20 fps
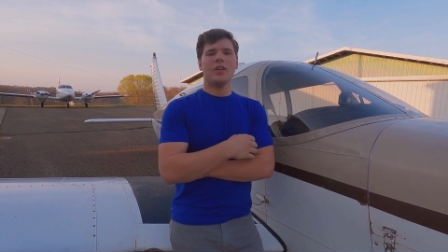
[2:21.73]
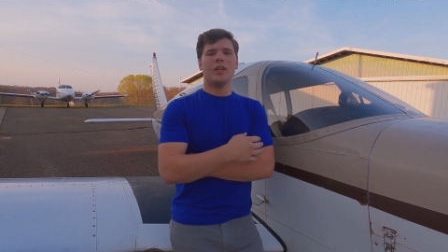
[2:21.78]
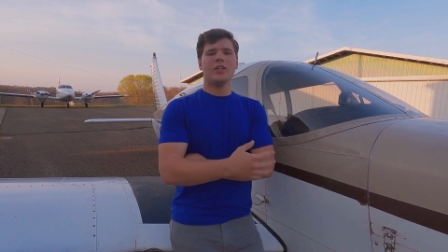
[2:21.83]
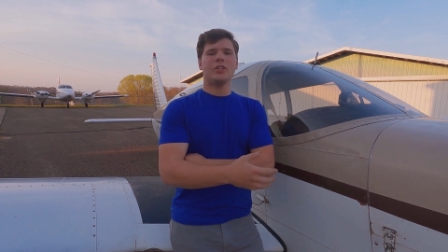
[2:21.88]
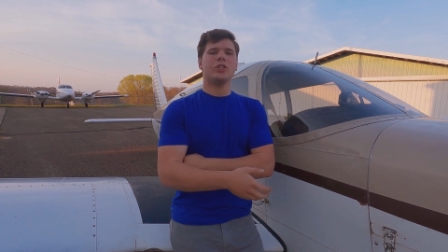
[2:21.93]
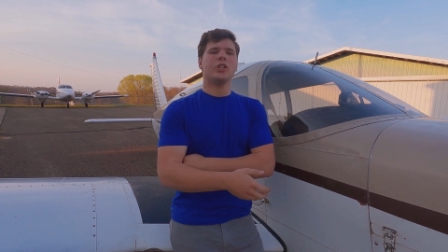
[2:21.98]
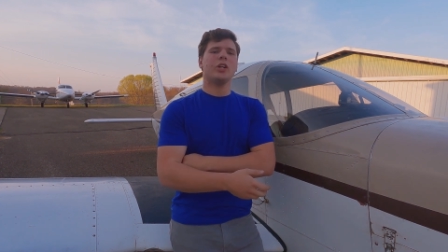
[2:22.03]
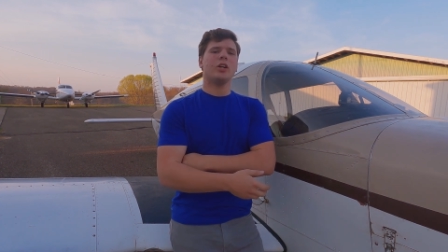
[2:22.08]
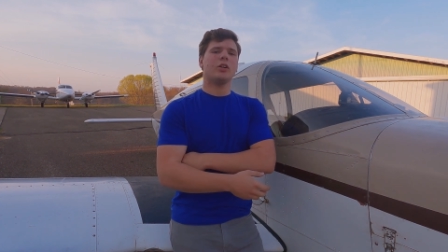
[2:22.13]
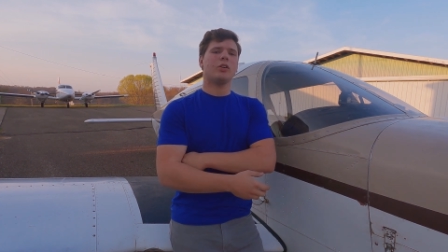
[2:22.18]

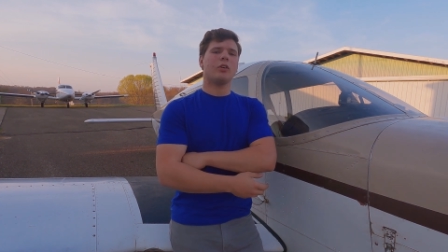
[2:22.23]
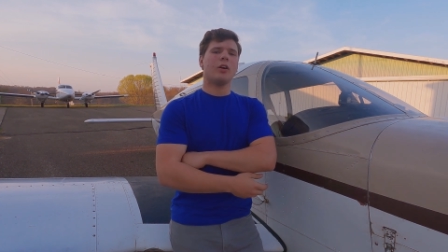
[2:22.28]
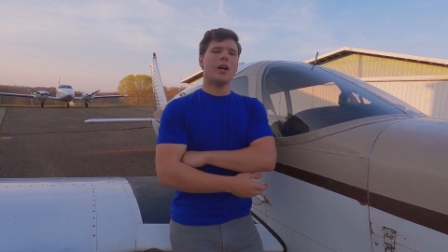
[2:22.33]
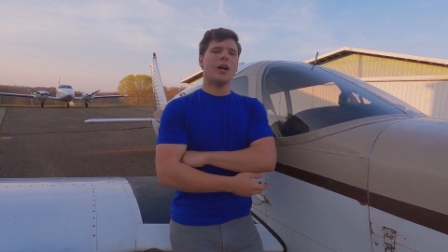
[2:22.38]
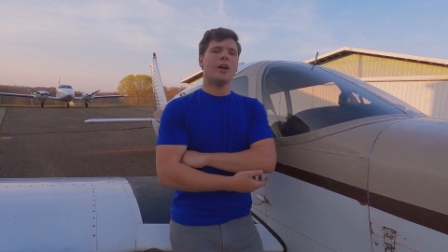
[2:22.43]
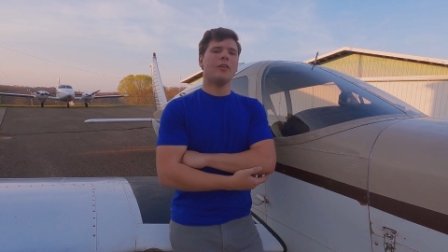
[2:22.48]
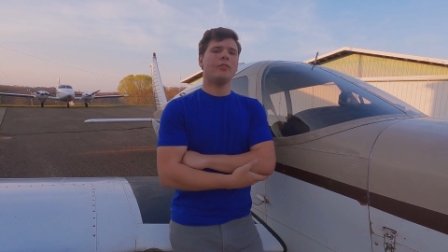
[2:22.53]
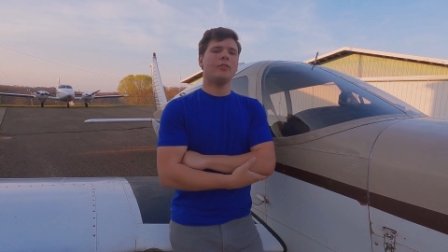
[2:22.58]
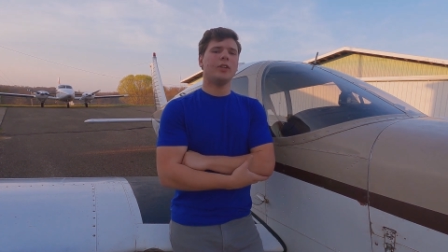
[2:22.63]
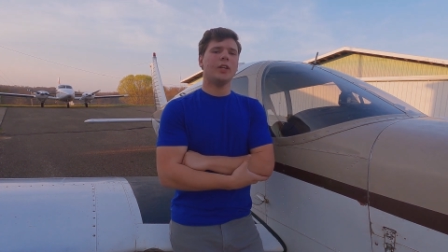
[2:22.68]
each
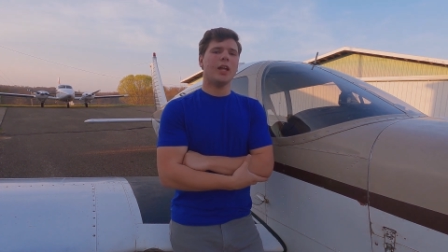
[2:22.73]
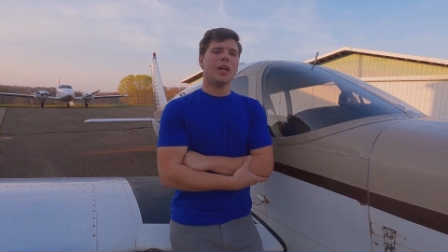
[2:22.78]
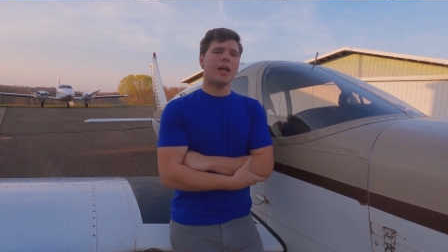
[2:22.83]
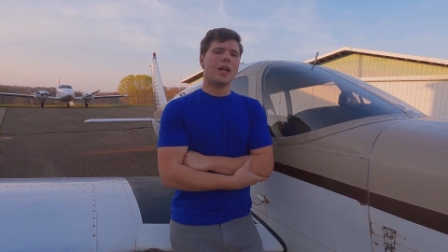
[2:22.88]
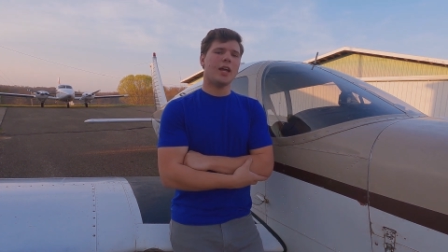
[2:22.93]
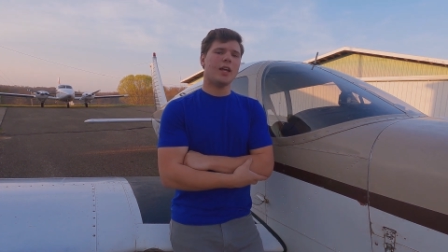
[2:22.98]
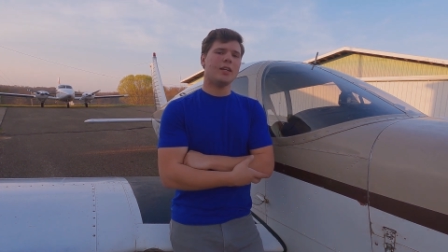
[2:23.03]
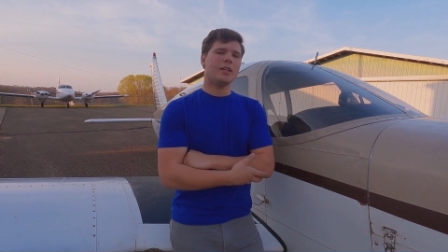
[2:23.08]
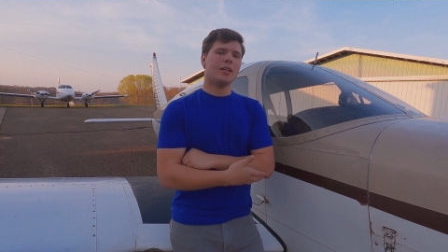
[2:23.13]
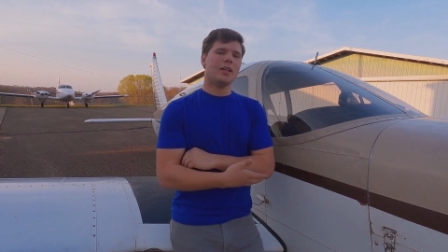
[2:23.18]
aircraft
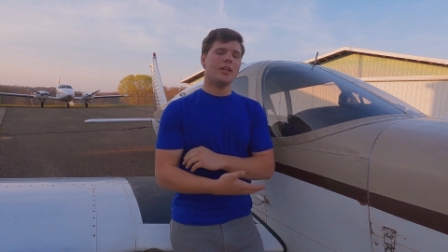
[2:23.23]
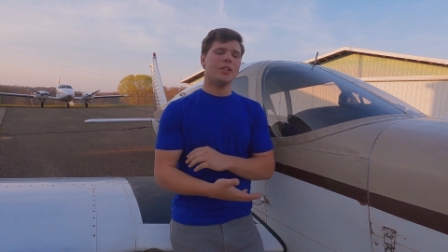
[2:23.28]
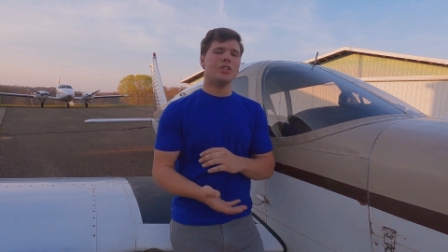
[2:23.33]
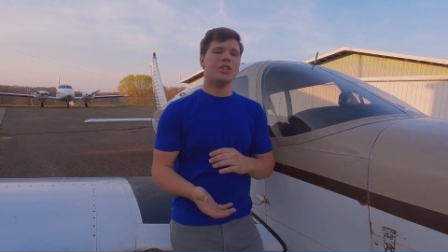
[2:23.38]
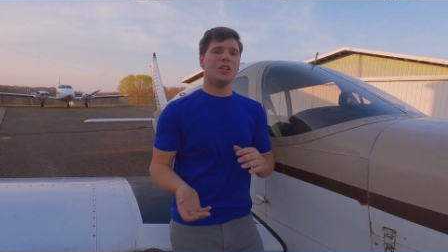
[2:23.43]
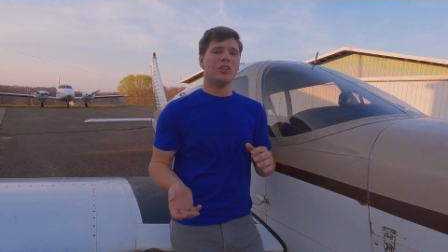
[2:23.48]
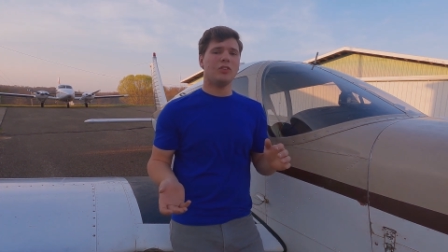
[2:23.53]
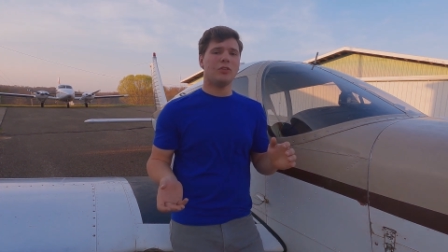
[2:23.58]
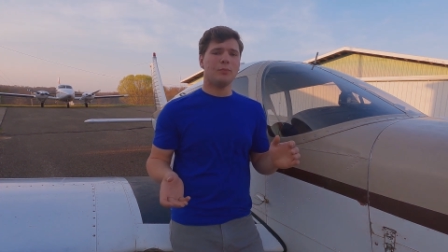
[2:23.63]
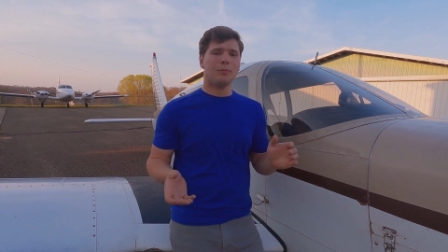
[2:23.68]
and each
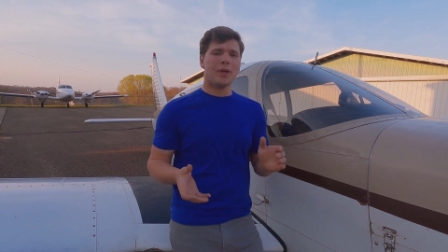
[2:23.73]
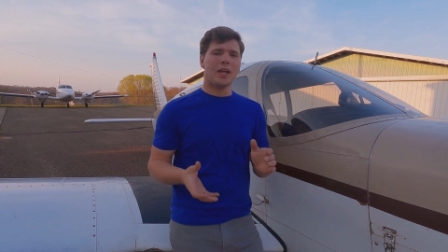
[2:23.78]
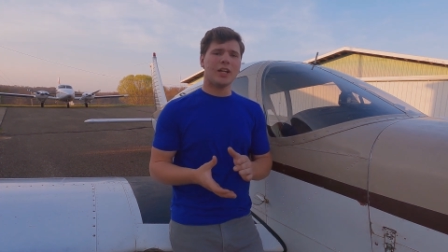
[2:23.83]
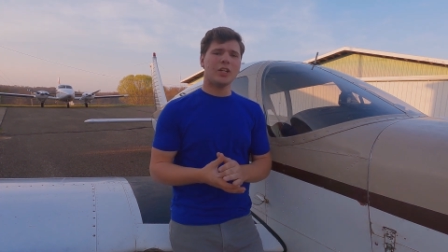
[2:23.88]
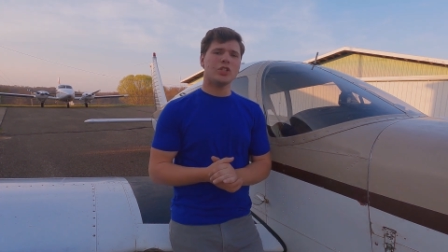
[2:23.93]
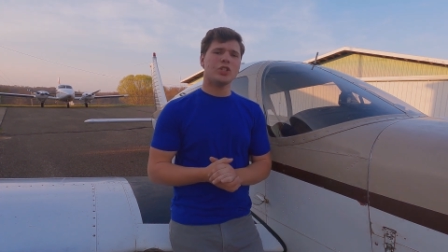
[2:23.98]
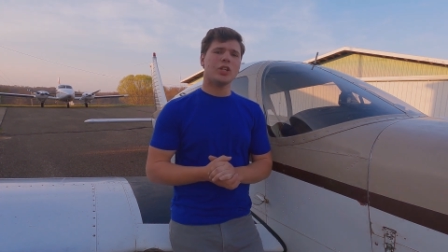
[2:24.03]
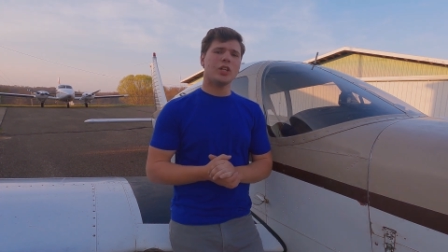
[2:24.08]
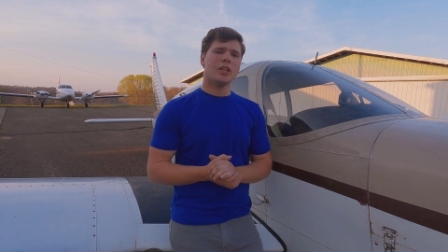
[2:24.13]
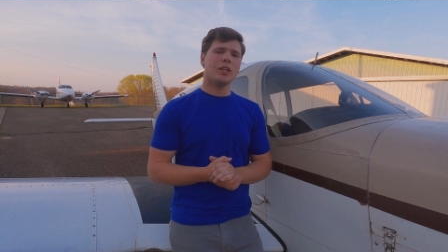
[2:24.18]

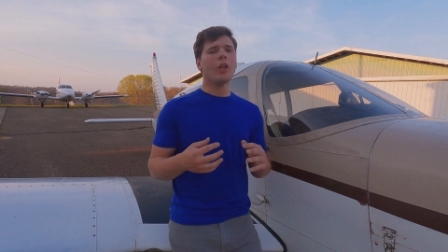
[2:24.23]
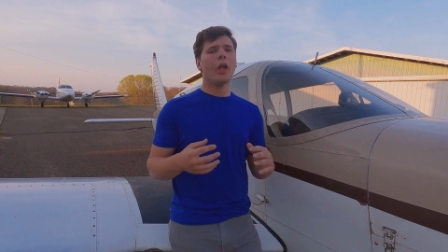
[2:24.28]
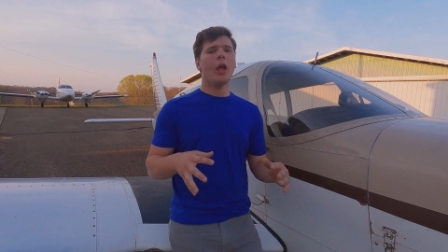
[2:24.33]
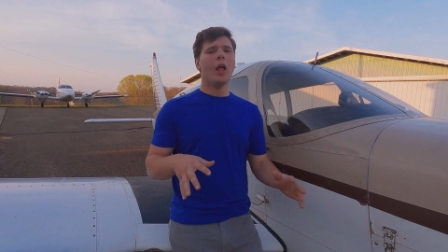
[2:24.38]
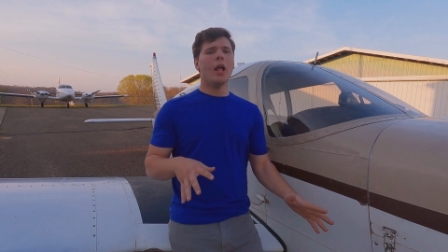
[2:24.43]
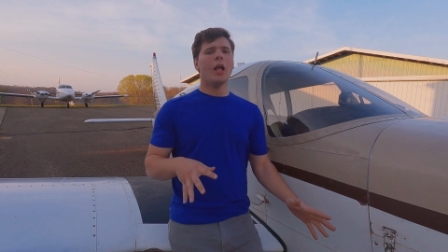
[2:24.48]
inspection.